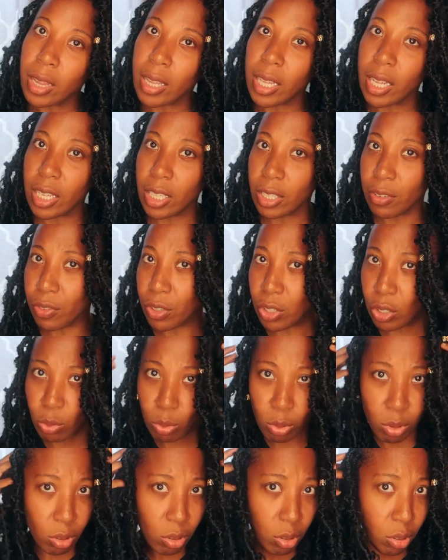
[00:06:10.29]
the
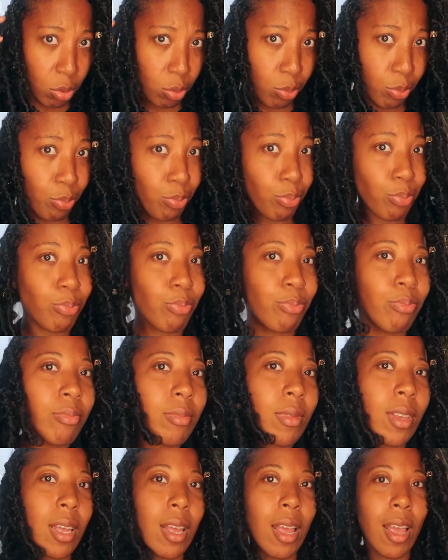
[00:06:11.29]
individuals.
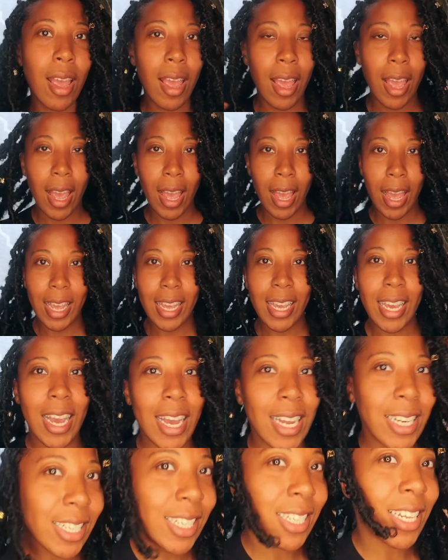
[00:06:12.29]
And
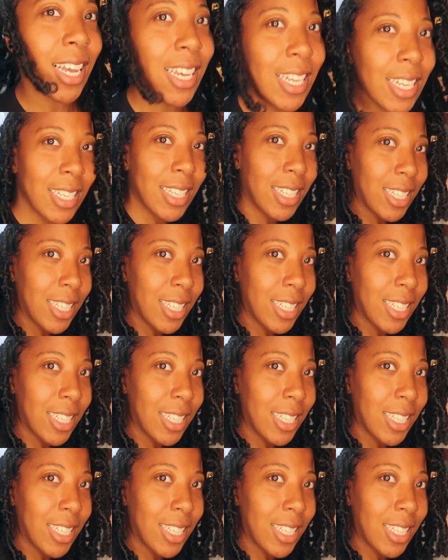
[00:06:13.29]
yeah, I just like it.